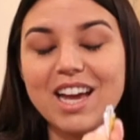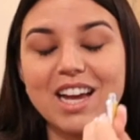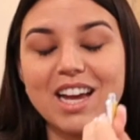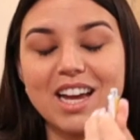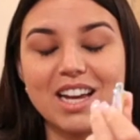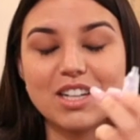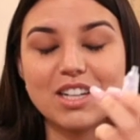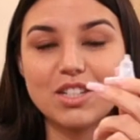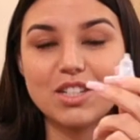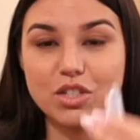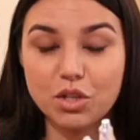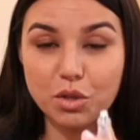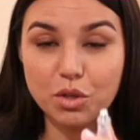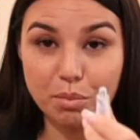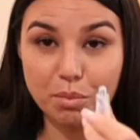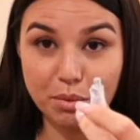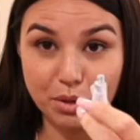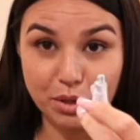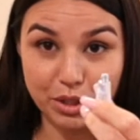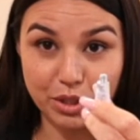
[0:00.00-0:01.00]
super
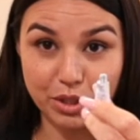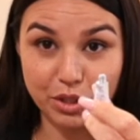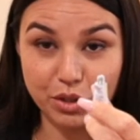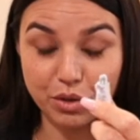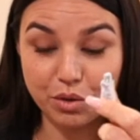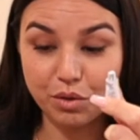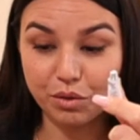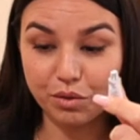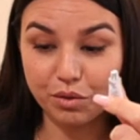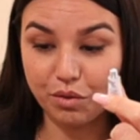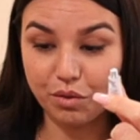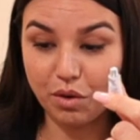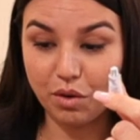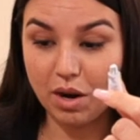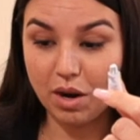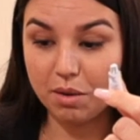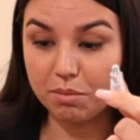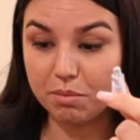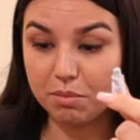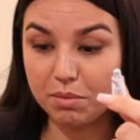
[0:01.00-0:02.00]
glue
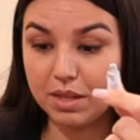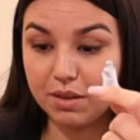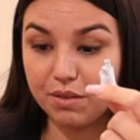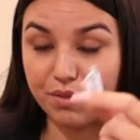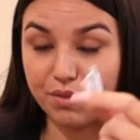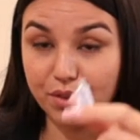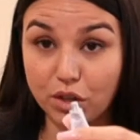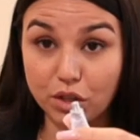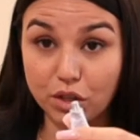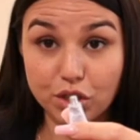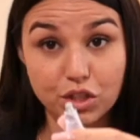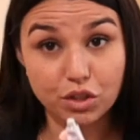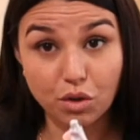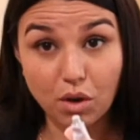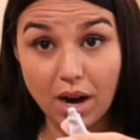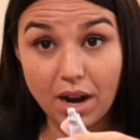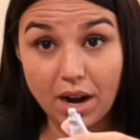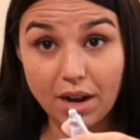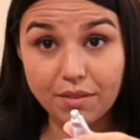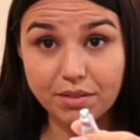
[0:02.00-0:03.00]
from the first
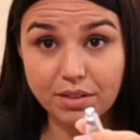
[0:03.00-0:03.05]
craft,